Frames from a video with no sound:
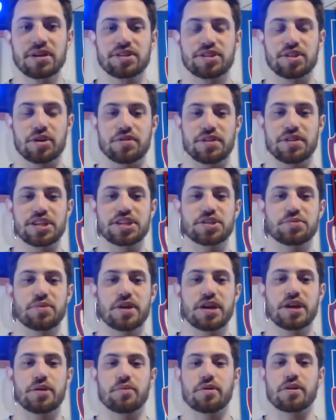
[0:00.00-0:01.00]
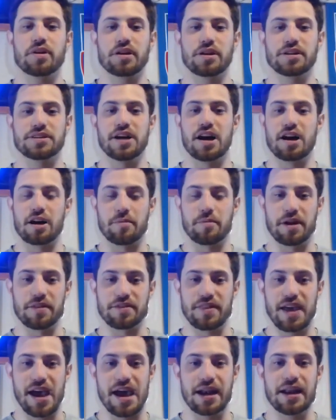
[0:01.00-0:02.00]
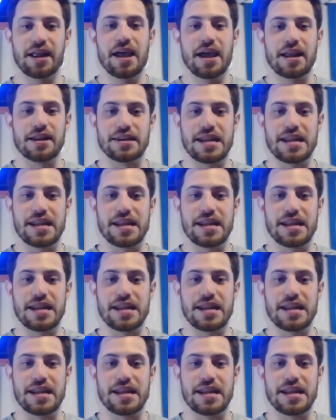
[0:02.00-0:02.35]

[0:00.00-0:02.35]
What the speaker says: So this week, we're going to talk about that.